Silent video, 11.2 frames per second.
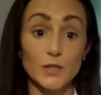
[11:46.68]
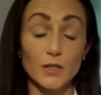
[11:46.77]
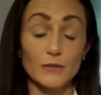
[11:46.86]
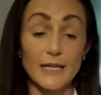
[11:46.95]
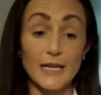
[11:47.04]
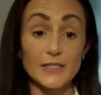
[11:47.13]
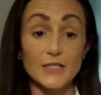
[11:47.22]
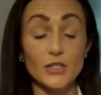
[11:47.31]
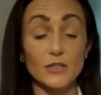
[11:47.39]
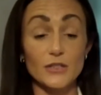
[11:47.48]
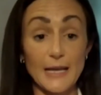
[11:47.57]
okay,
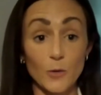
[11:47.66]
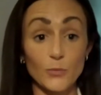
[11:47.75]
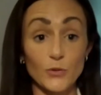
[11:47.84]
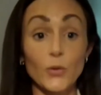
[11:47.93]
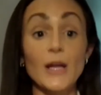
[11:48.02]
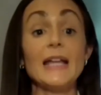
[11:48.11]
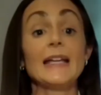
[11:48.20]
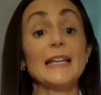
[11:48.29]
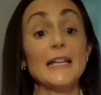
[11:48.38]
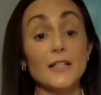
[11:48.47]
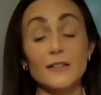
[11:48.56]
to help you.
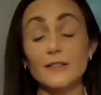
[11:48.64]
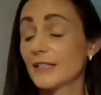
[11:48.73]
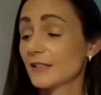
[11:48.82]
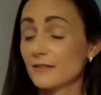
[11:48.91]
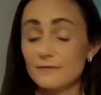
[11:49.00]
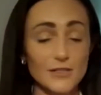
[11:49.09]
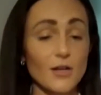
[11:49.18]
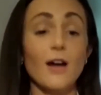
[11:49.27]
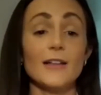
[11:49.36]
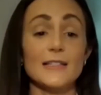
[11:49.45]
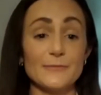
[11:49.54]
It's
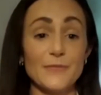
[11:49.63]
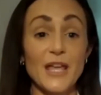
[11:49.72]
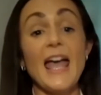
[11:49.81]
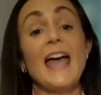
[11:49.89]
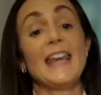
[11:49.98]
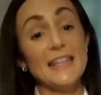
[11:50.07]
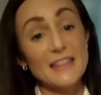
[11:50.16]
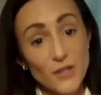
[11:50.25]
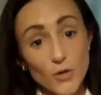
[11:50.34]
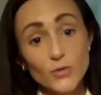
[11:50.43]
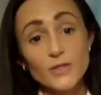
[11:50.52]
awesome. And in
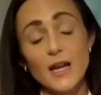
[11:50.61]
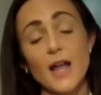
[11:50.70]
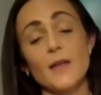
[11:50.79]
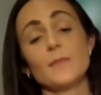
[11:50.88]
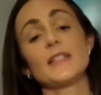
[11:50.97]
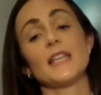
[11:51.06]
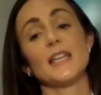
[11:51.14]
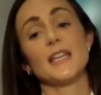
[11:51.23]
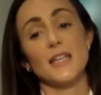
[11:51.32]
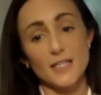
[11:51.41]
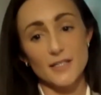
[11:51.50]
those times,
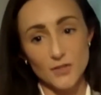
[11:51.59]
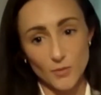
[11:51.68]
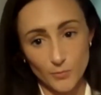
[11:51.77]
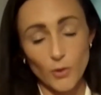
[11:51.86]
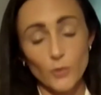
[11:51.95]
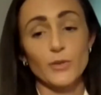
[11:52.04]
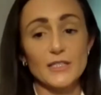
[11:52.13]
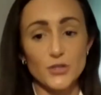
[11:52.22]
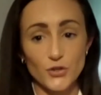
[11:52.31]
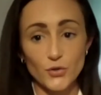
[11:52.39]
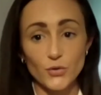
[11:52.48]
it is appropriate
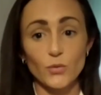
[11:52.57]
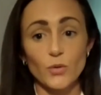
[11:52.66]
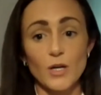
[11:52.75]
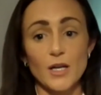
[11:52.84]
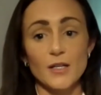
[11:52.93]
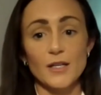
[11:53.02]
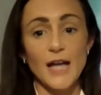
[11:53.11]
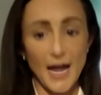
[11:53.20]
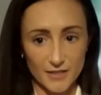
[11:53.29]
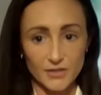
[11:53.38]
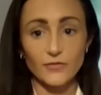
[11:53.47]
to
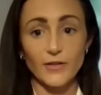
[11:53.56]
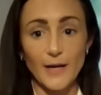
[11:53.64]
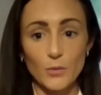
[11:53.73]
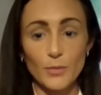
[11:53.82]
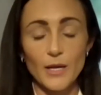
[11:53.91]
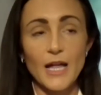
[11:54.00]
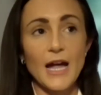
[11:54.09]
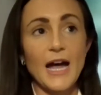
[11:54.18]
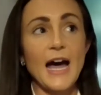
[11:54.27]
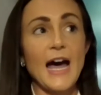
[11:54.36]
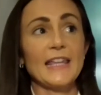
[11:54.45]
ask for help.
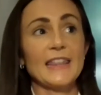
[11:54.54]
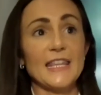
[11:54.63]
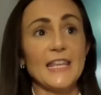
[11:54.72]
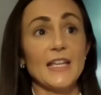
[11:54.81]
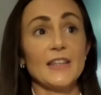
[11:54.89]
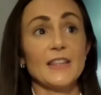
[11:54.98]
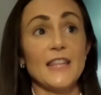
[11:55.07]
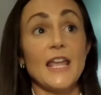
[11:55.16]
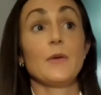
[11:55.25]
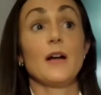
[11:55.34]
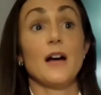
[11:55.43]
I think
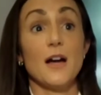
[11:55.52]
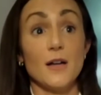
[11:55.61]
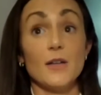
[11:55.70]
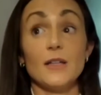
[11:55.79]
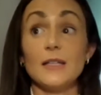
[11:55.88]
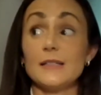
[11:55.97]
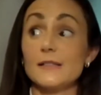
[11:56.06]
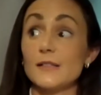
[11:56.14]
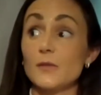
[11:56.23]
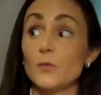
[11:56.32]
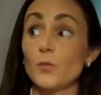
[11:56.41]
that
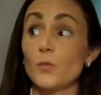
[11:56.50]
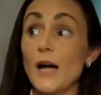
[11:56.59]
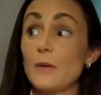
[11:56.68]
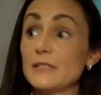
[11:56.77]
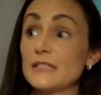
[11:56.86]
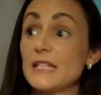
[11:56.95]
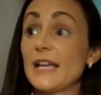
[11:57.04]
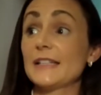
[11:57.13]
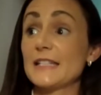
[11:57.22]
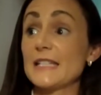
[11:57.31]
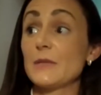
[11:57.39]
I would like
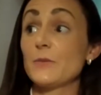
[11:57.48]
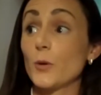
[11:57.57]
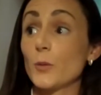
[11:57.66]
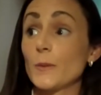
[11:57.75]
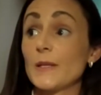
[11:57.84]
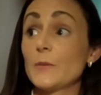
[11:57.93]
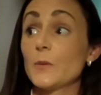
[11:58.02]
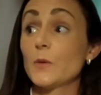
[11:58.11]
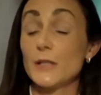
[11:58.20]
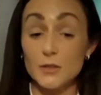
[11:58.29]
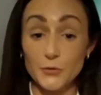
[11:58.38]
to see more
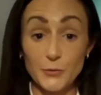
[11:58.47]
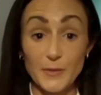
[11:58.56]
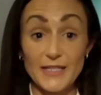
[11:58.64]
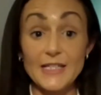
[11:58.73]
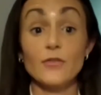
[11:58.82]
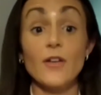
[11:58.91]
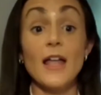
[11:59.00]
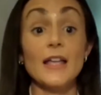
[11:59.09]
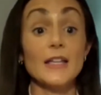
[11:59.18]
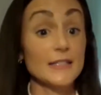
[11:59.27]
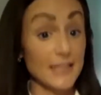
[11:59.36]
people, including myself,
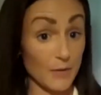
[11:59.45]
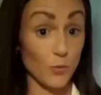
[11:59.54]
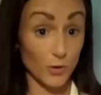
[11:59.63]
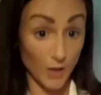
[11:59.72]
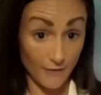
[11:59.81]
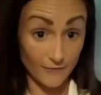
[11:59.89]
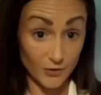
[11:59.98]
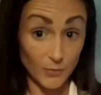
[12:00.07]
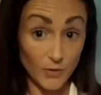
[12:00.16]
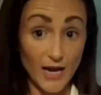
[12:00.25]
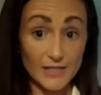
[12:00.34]
get more
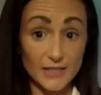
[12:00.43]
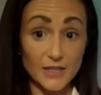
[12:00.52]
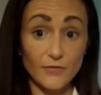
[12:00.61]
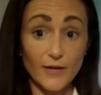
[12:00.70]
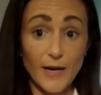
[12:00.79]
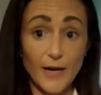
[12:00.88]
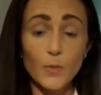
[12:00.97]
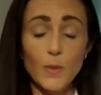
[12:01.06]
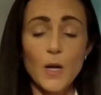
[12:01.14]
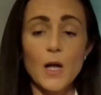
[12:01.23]
comfortable asking for help,